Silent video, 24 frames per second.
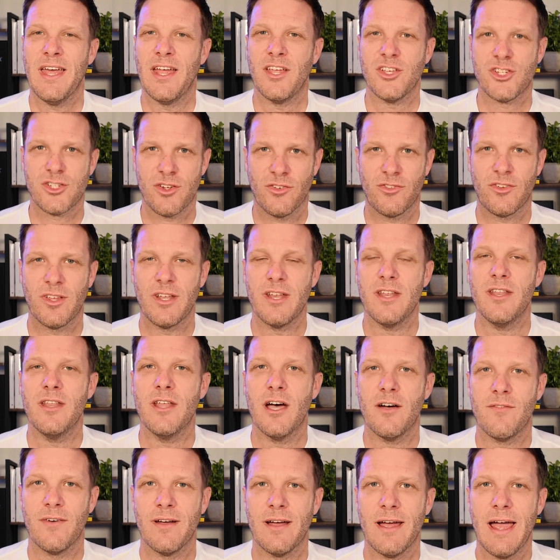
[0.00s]
And it's just
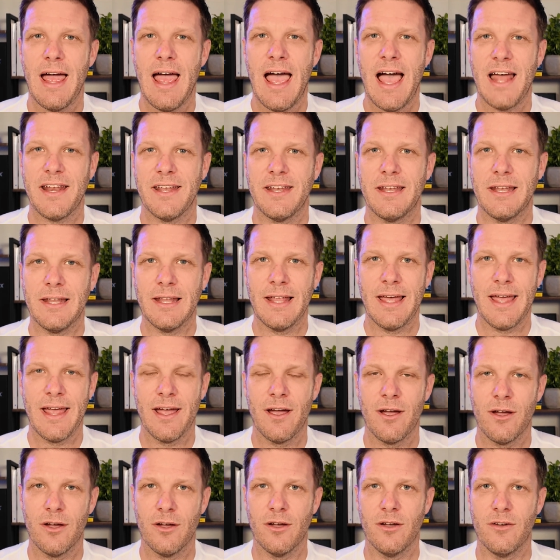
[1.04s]
another added
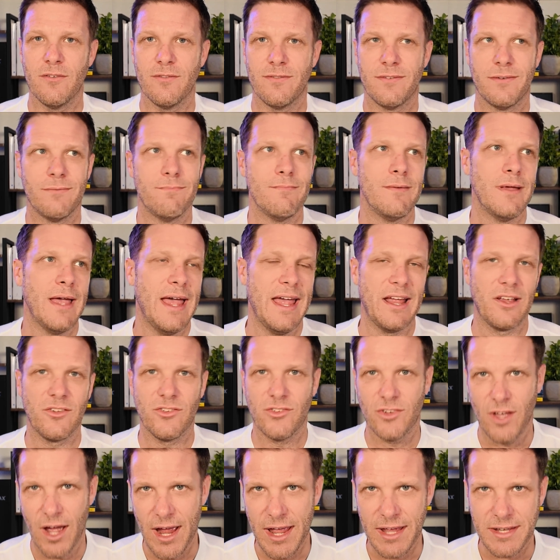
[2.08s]
layer of
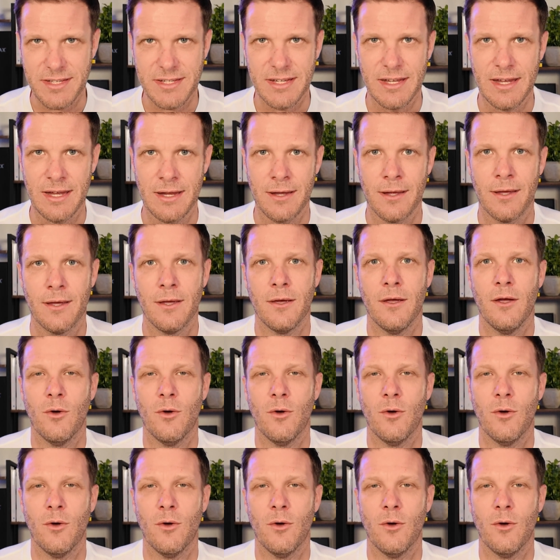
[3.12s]
anxiety,